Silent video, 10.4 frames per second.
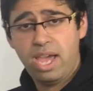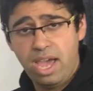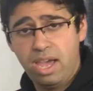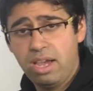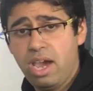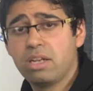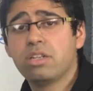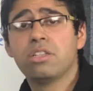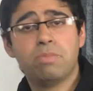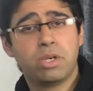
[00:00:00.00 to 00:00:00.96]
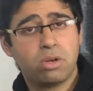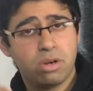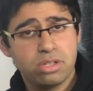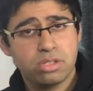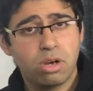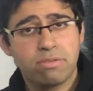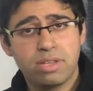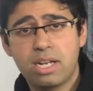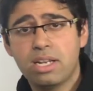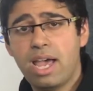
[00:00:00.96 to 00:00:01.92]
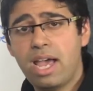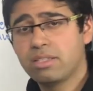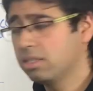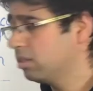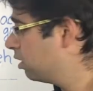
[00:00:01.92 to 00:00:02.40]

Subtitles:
E. And it is because of that accent